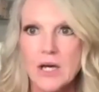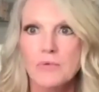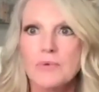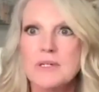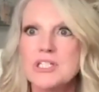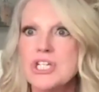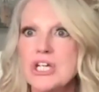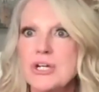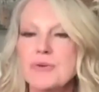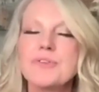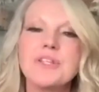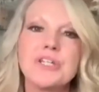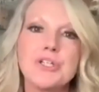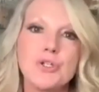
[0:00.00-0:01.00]
which here
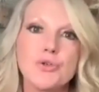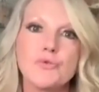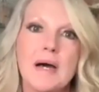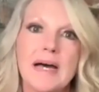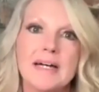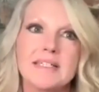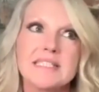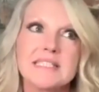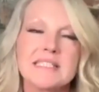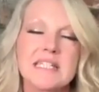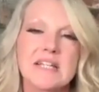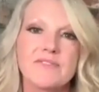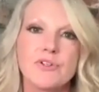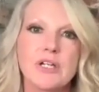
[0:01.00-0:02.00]
in the US,
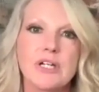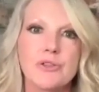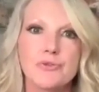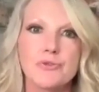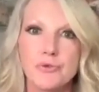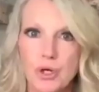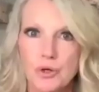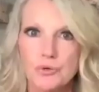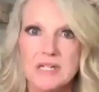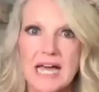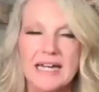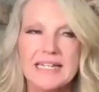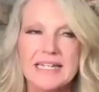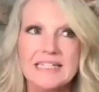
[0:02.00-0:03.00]
if you get it through
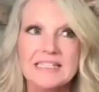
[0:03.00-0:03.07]
GoDaddy,